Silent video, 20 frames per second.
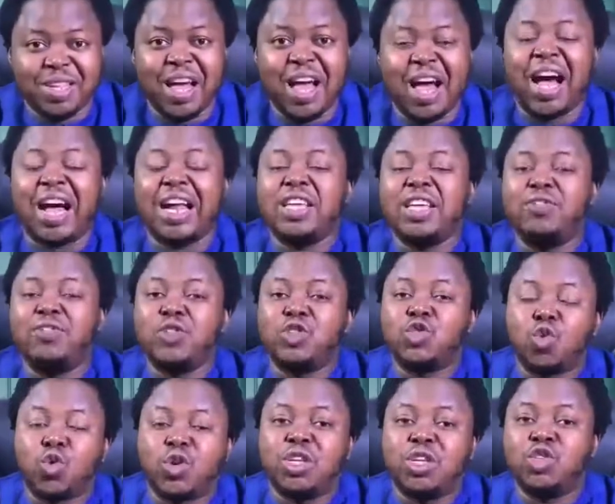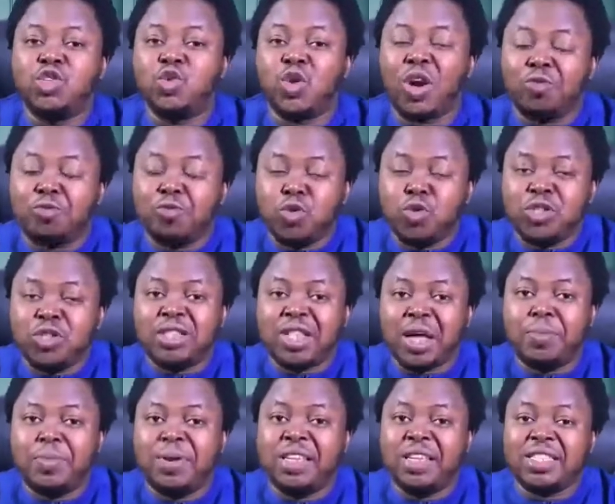And if the tokens you have put in
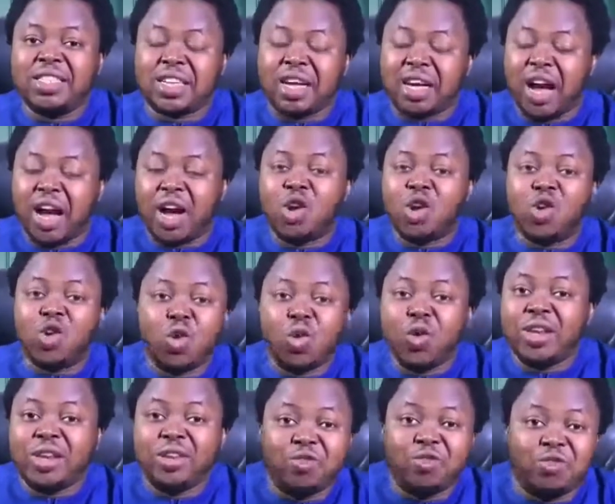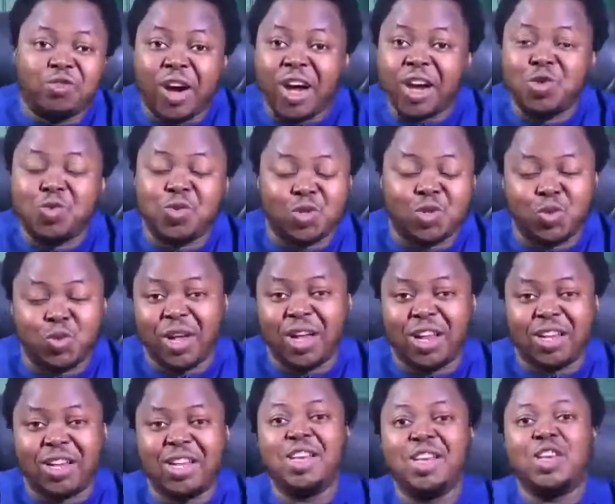that place are growing in value as
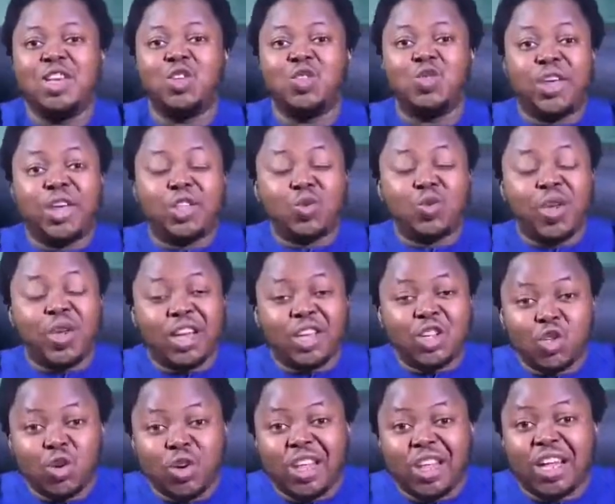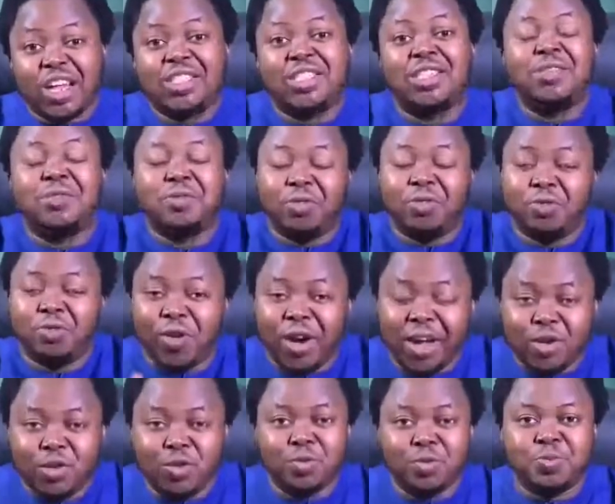well, you get to enjoy that
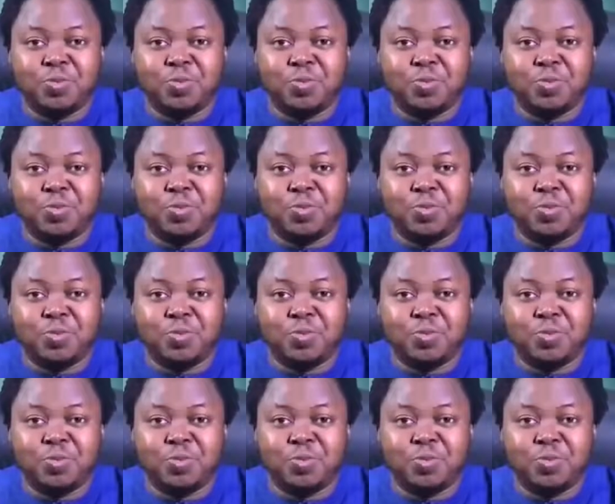value.